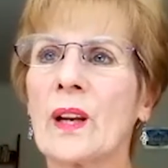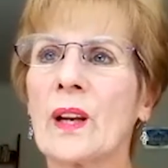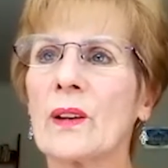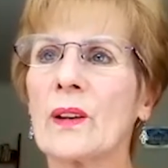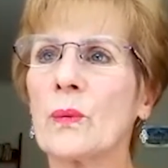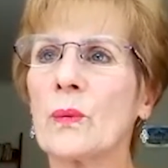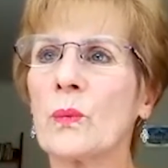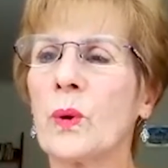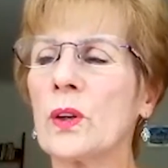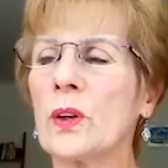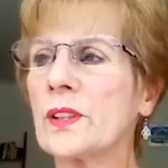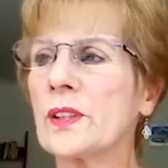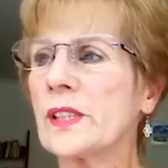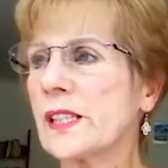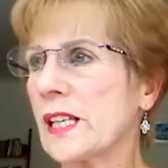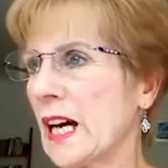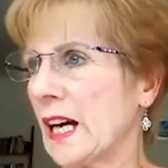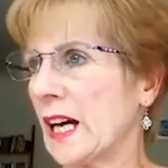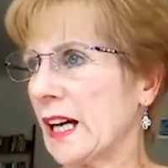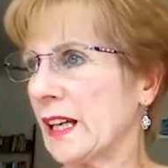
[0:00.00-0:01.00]
One
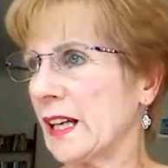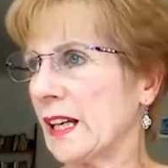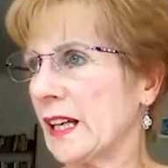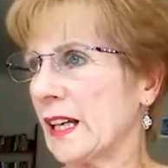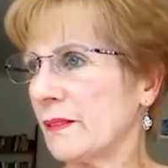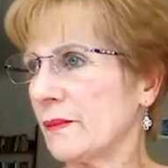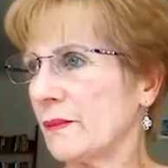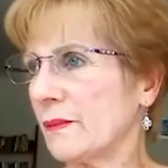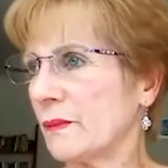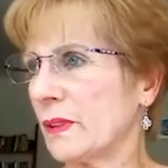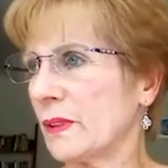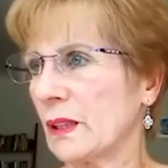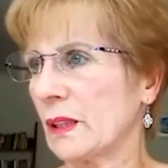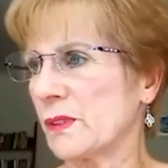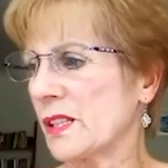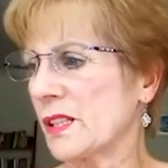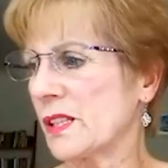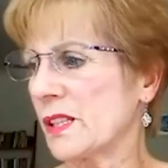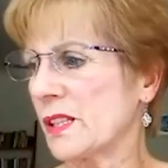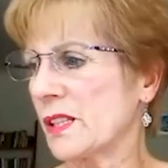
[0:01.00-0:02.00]
day when I
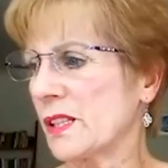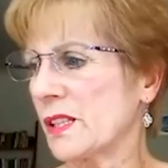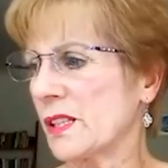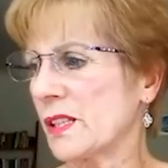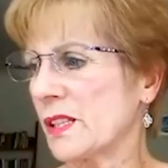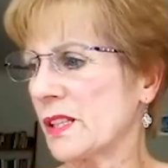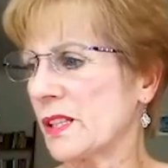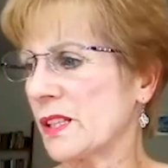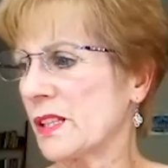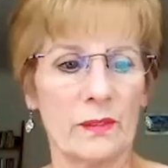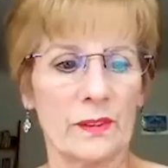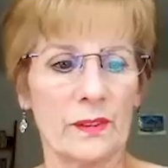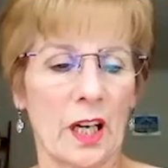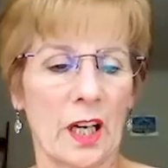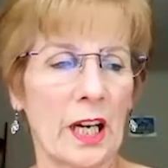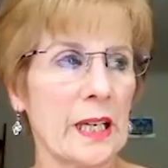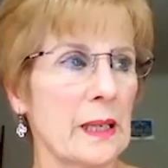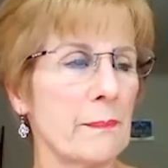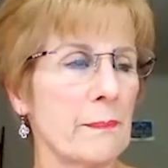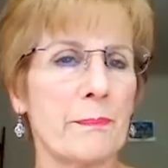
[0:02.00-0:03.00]
was
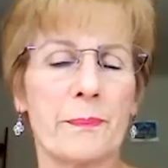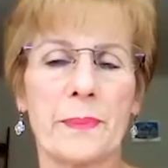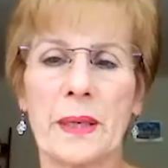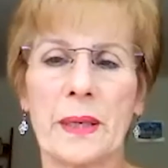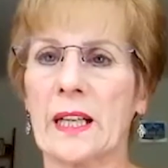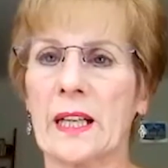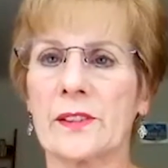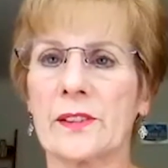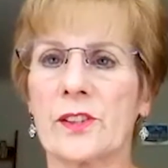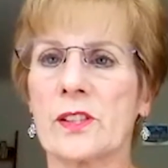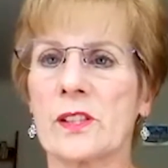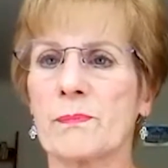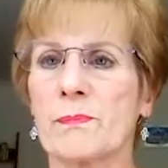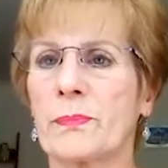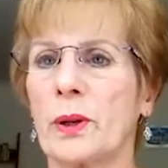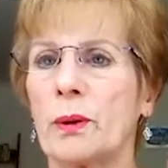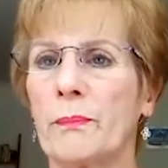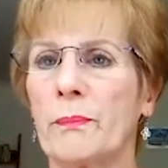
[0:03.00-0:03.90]
lying in bed, just put